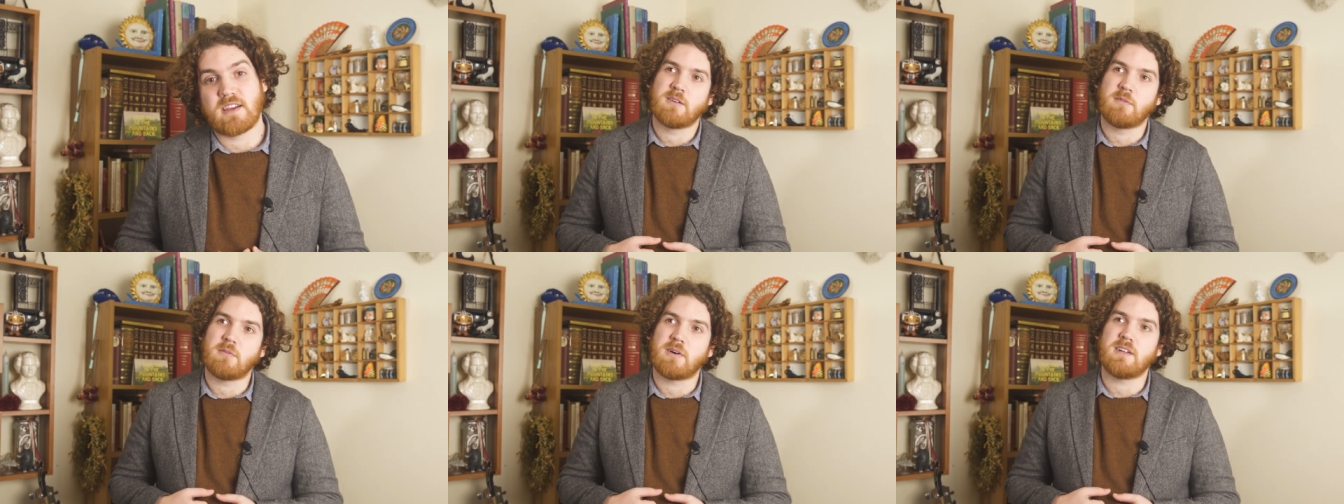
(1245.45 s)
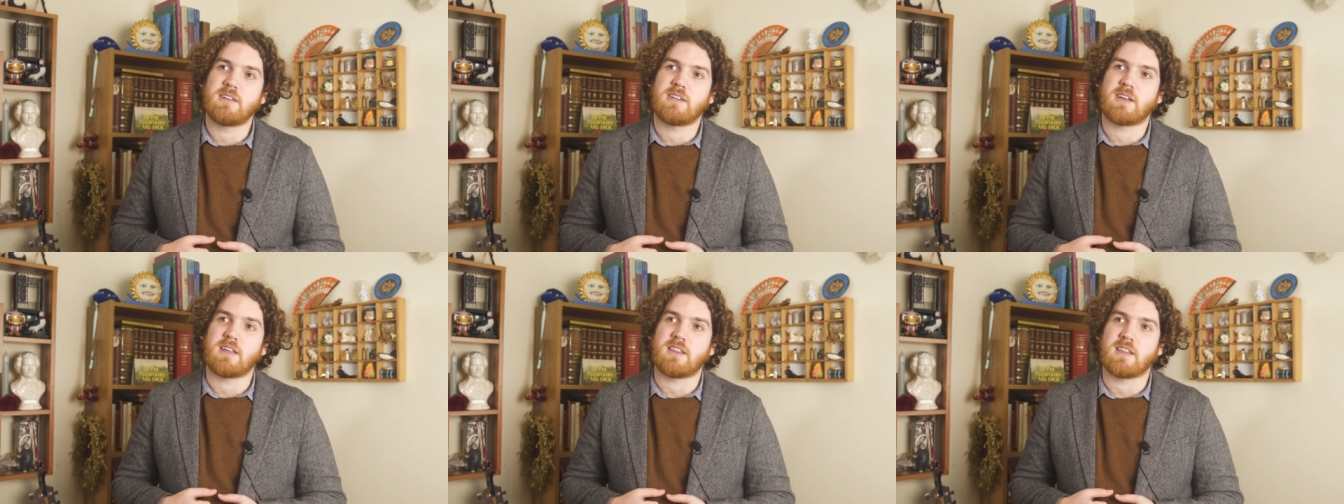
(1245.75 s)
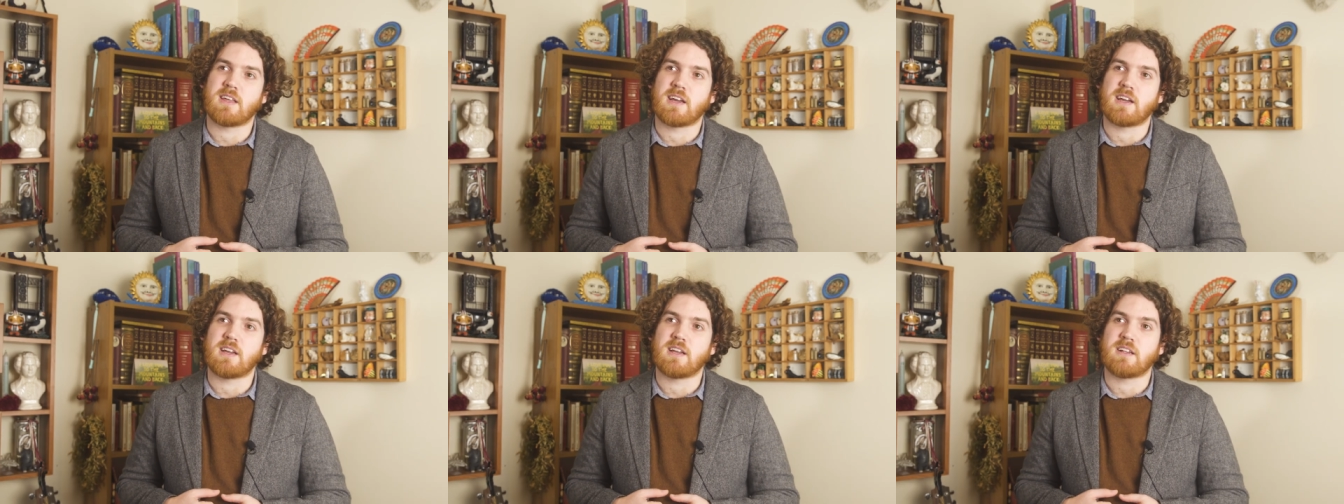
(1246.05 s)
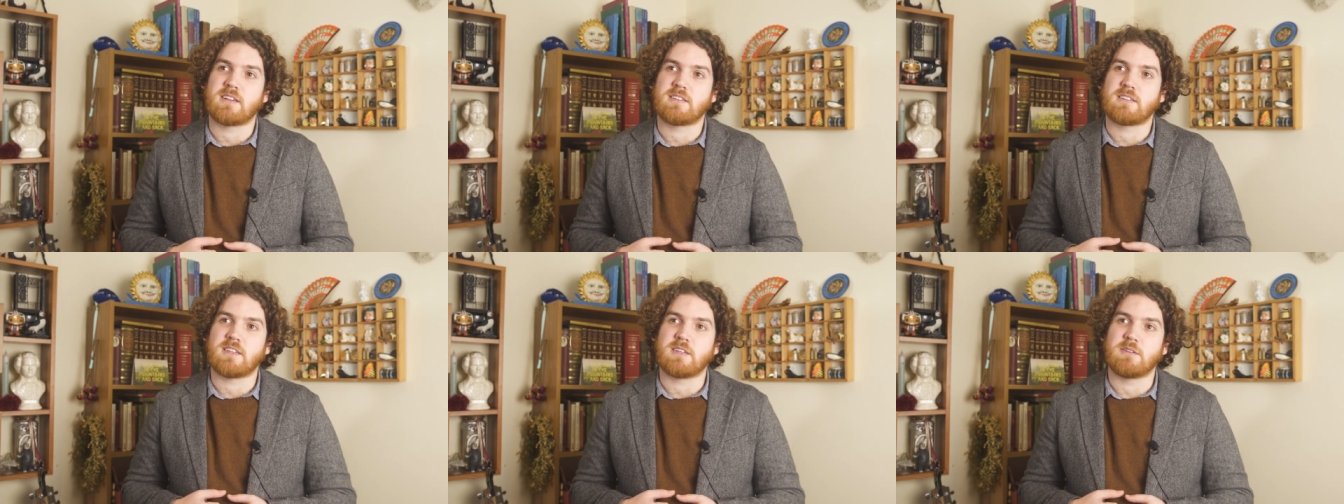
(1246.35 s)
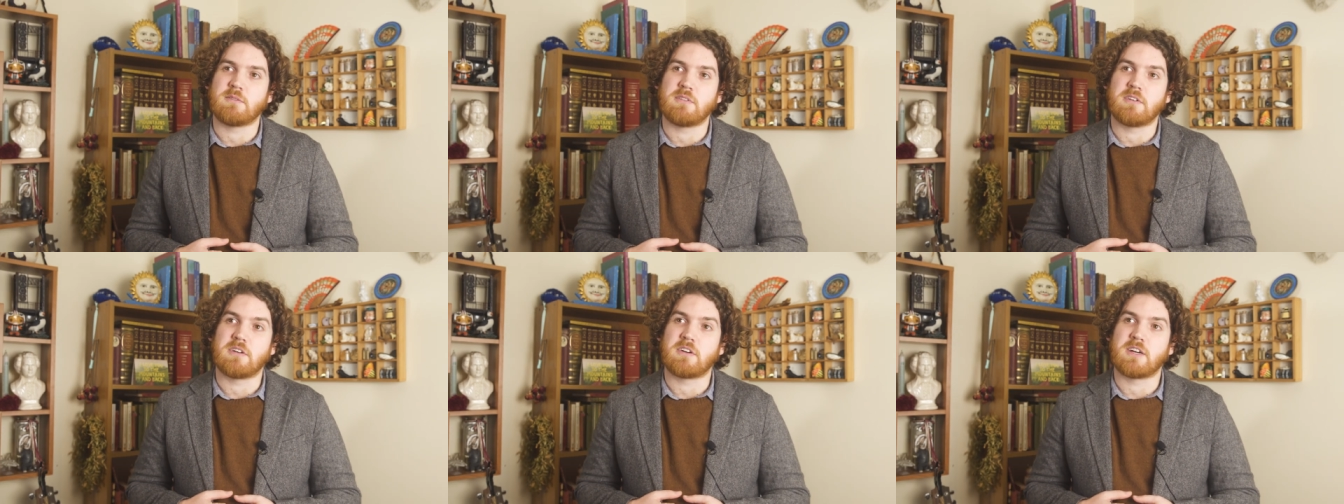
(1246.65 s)
One day the AEC
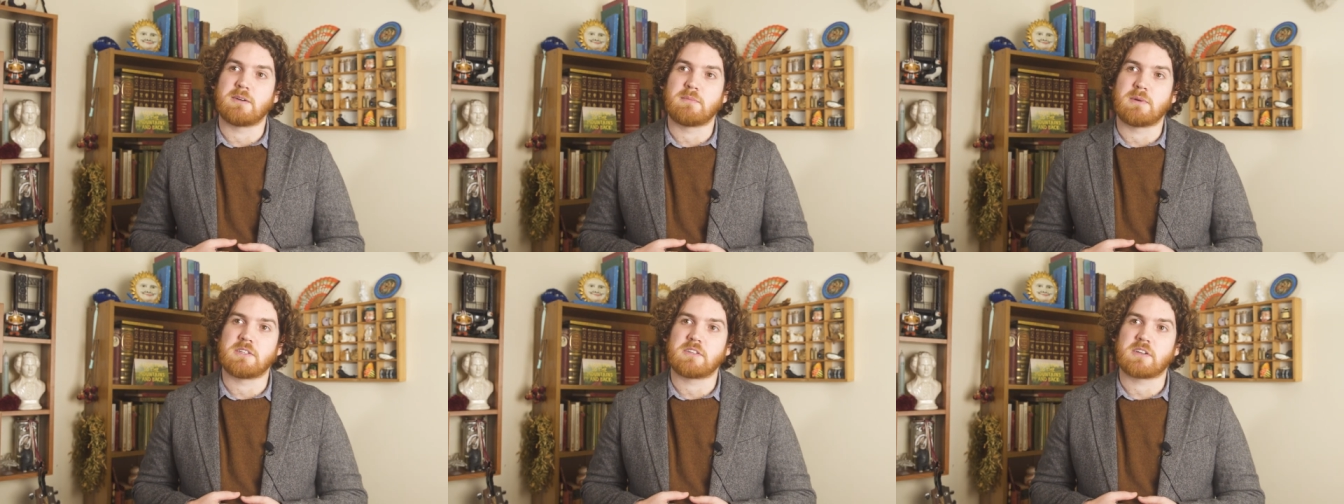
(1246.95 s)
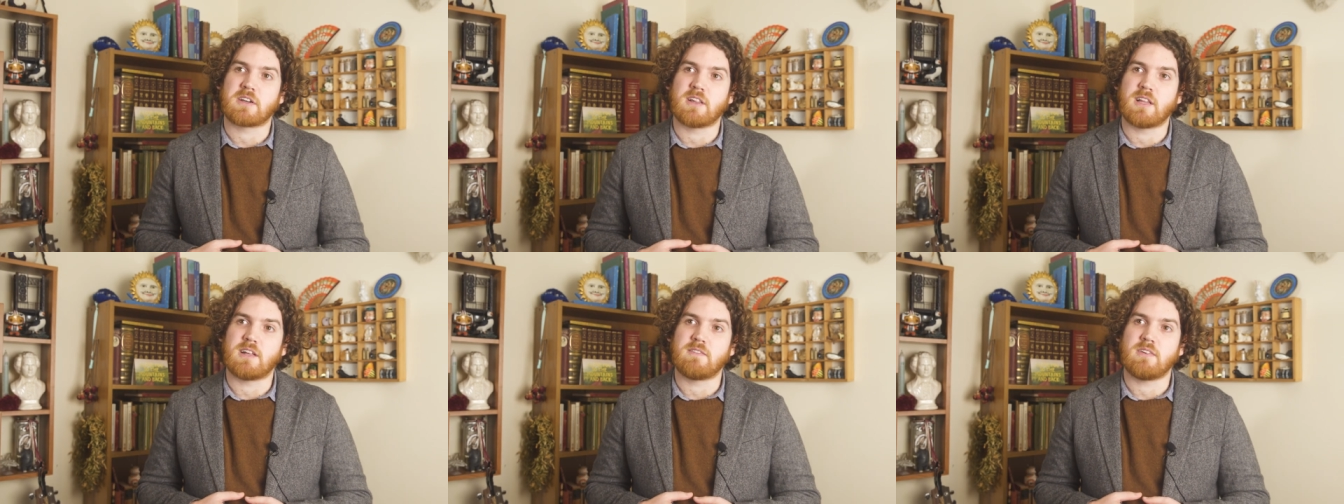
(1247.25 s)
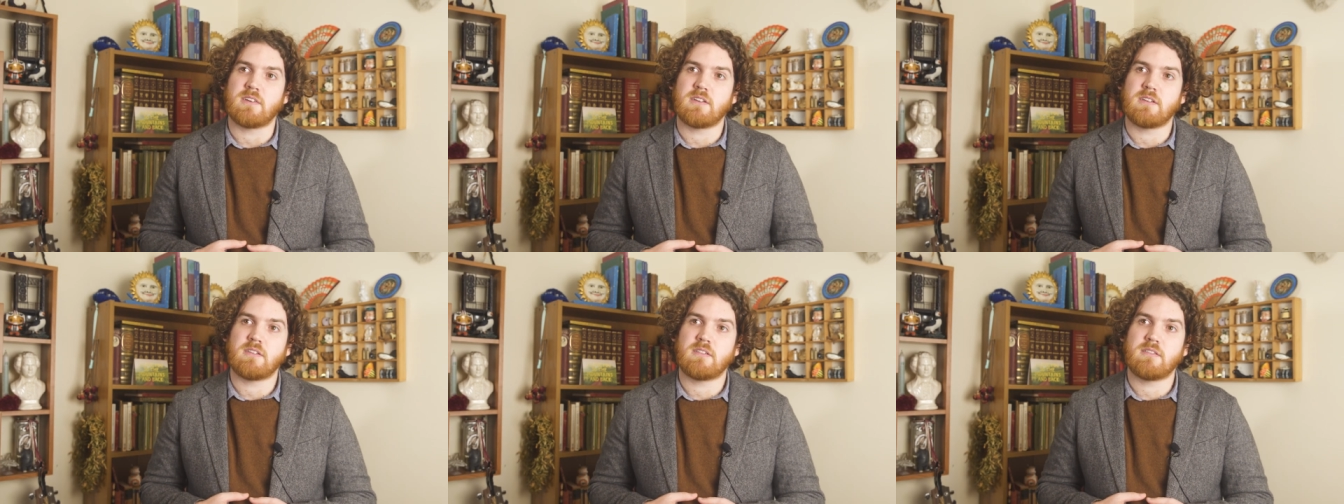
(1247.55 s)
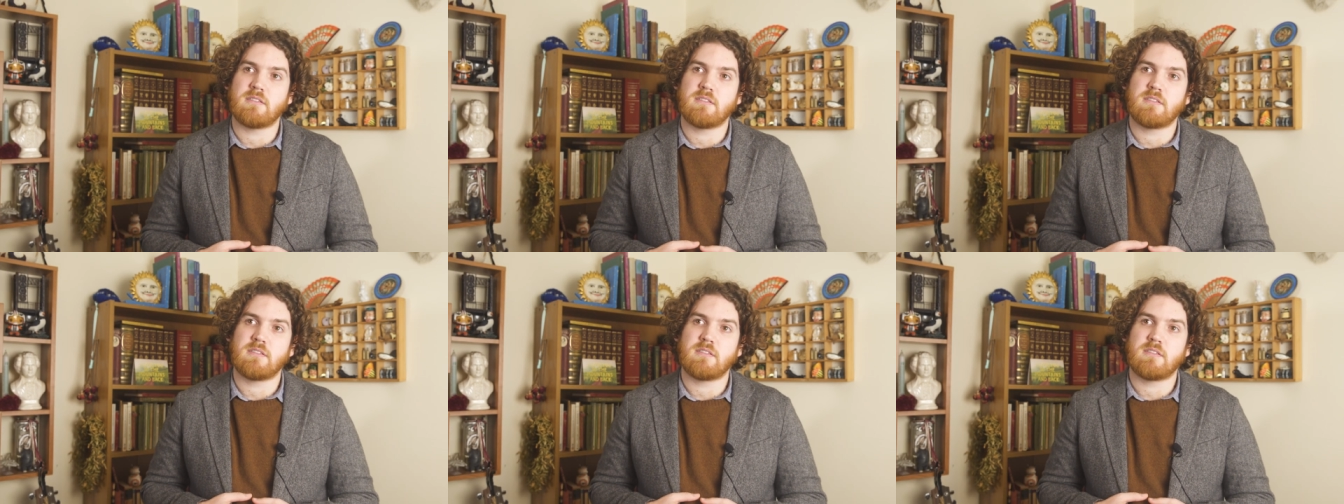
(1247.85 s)
will know how much I love it.